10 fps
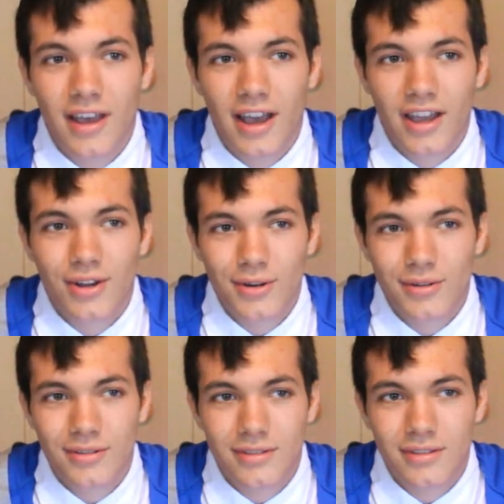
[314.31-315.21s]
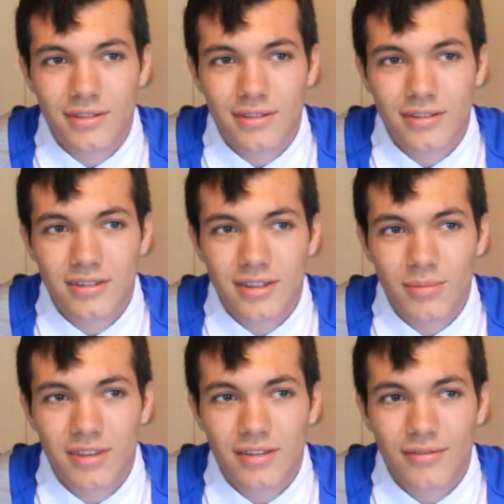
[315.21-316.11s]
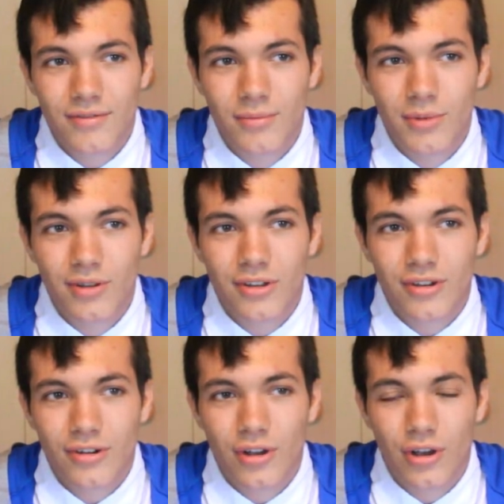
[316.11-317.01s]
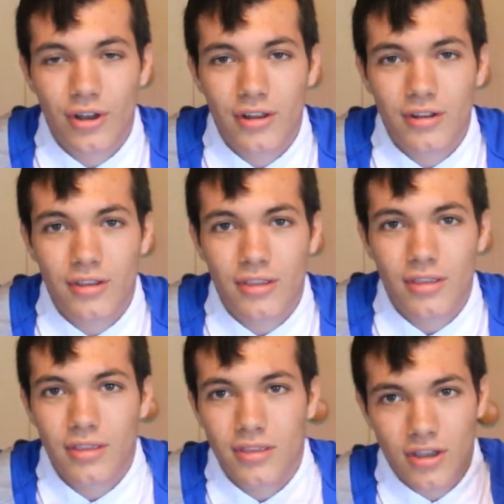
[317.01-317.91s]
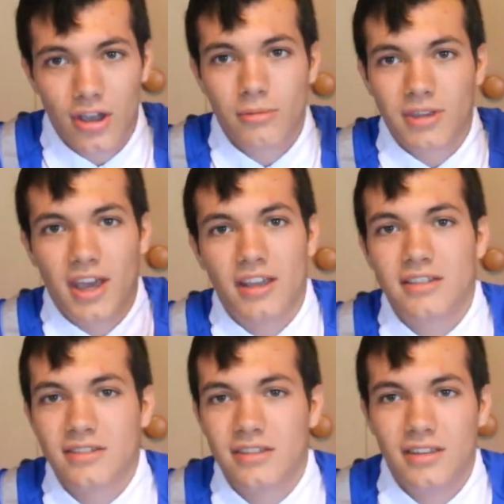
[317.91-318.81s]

I heard something familiar on the Comcast.